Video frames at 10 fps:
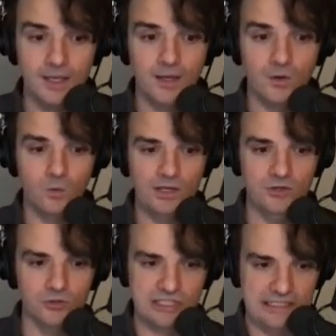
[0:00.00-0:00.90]
We
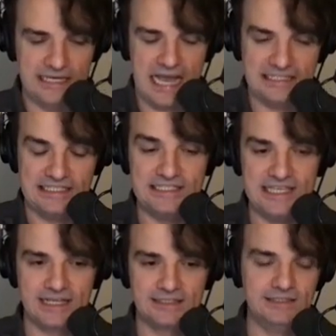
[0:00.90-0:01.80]
use the add
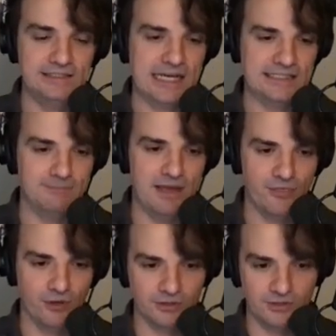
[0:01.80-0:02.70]
inject in, at the
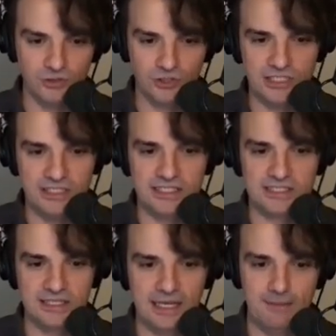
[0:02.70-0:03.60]
method. You see
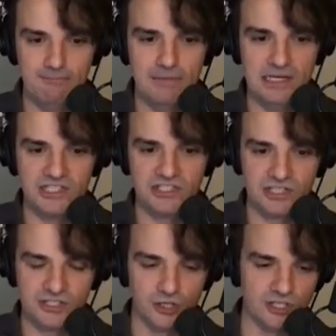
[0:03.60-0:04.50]
this uh, village
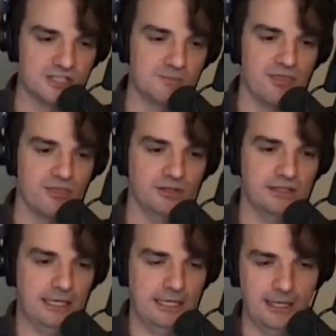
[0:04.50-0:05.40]
resources method,
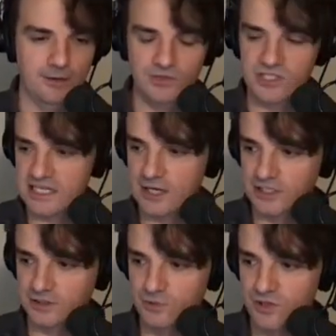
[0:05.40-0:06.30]
uh, which is
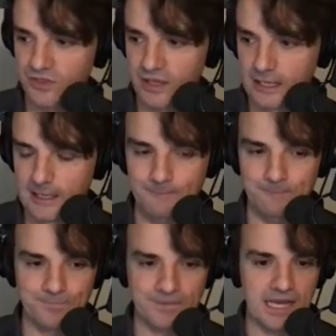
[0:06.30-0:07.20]
annotated with
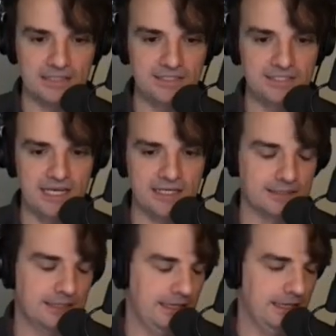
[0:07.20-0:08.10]
um, add
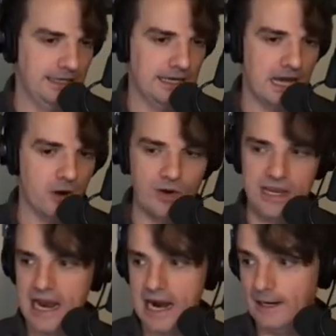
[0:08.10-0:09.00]
inject, uh, and
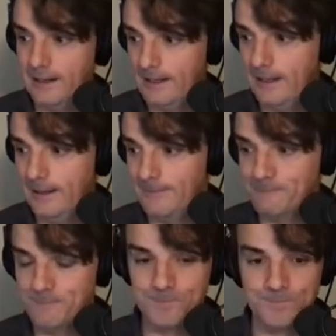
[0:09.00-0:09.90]
we are
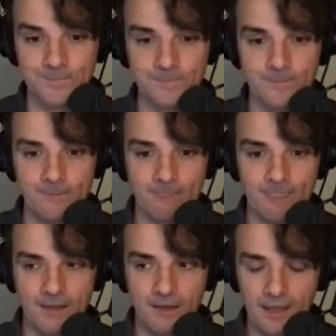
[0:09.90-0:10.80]
um,
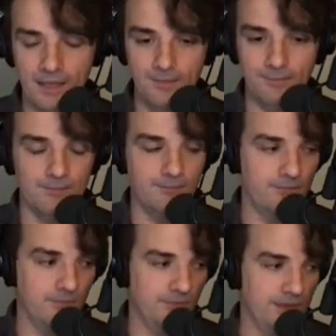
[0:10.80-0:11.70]
Uh,
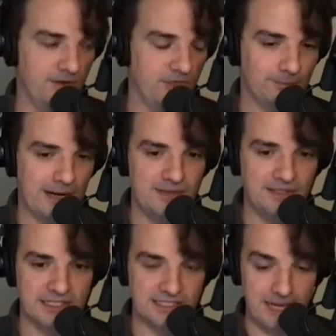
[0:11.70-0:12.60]
the method
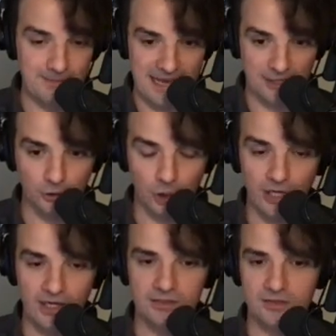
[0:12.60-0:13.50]
parameter is the A P I
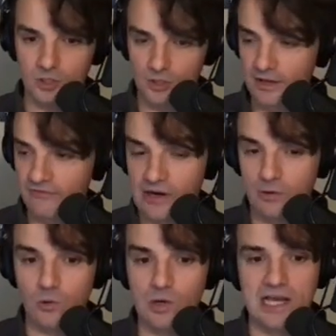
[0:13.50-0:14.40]
controller, so the
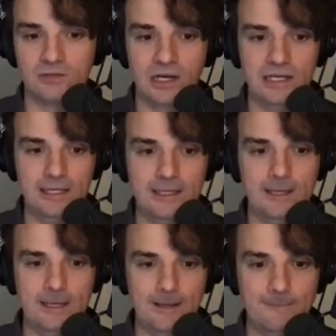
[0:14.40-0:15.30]
framework will actually
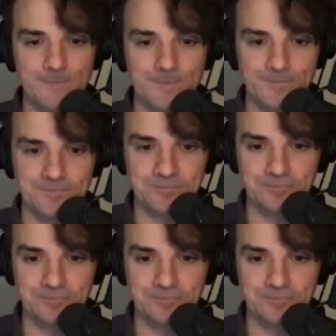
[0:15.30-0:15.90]
um,